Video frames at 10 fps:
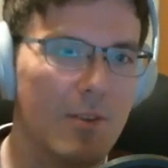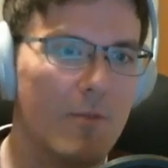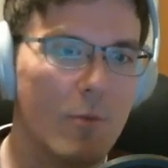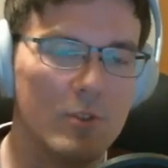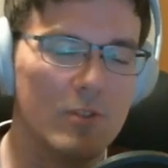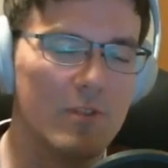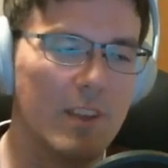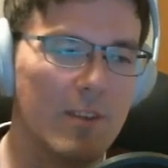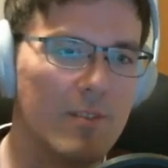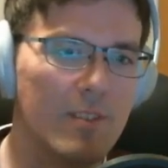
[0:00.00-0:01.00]
Fortress
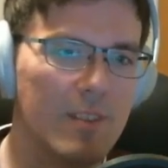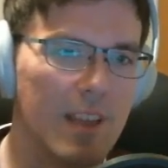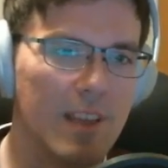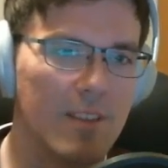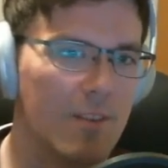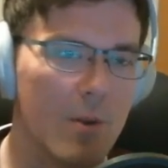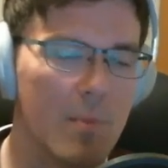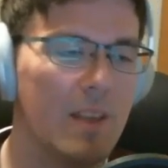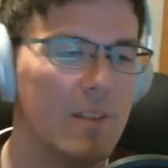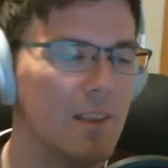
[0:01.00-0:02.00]
Figures, these guys are
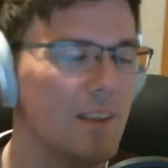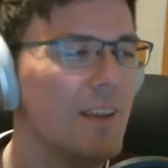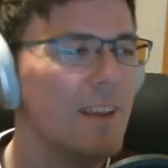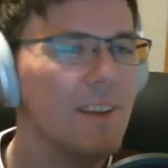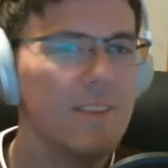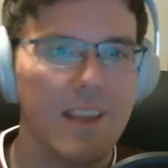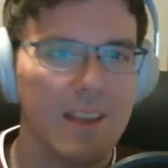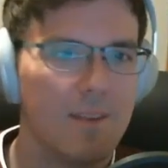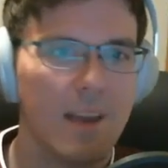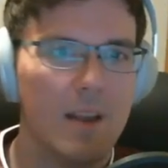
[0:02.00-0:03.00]
amazing. They
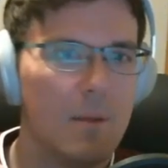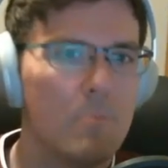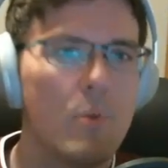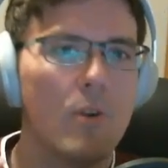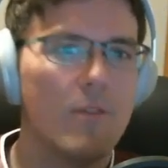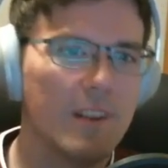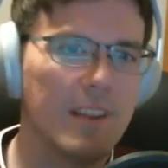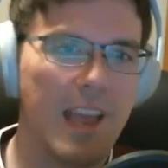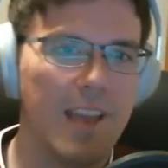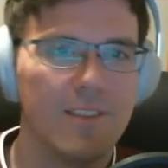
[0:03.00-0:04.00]
got a perfect
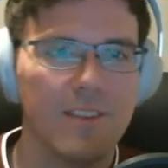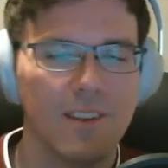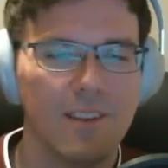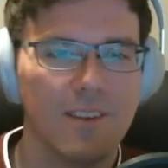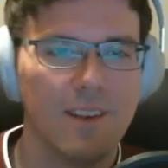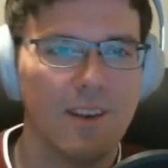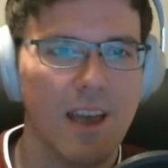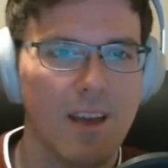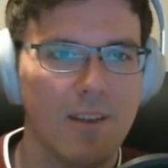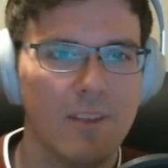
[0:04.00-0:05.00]
casting
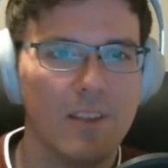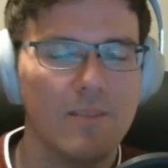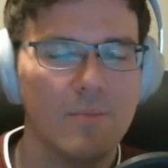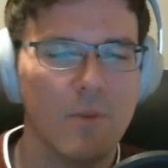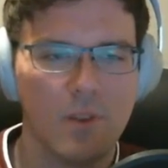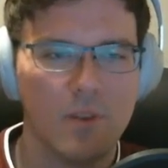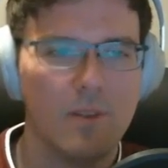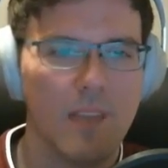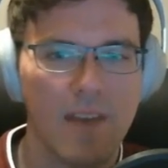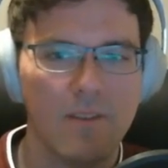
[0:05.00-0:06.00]
out of it,
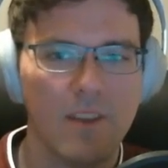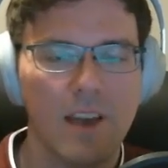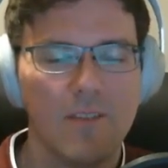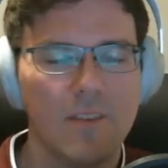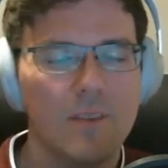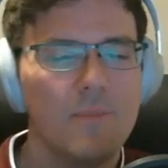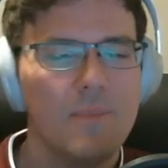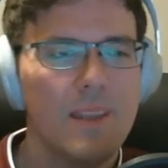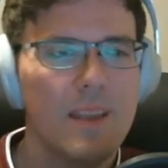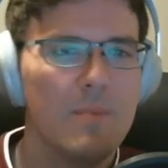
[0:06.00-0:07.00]
perfect cavity out of it.
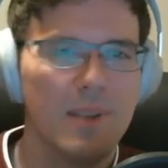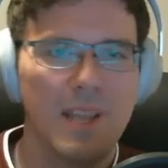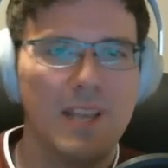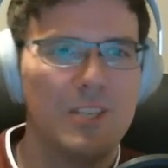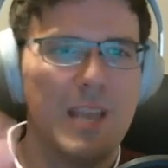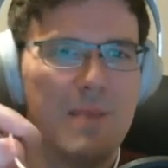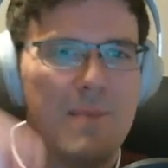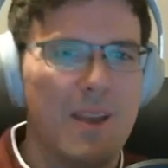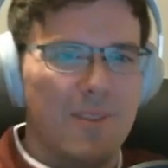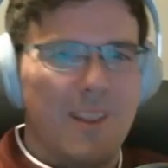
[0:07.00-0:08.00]
But yeah, she came
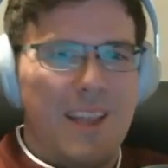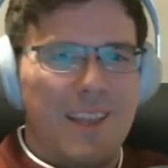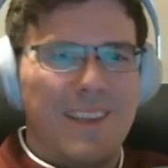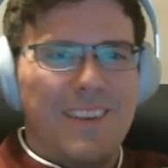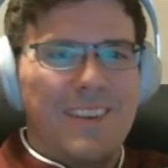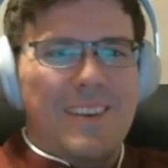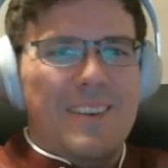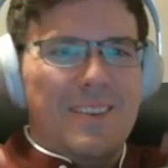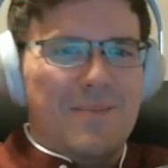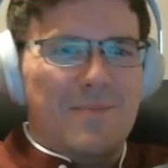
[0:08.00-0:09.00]
back with like
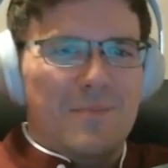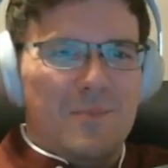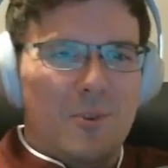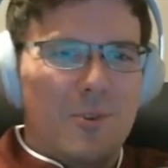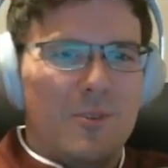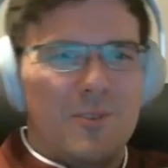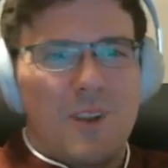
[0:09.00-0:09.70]
shoulders,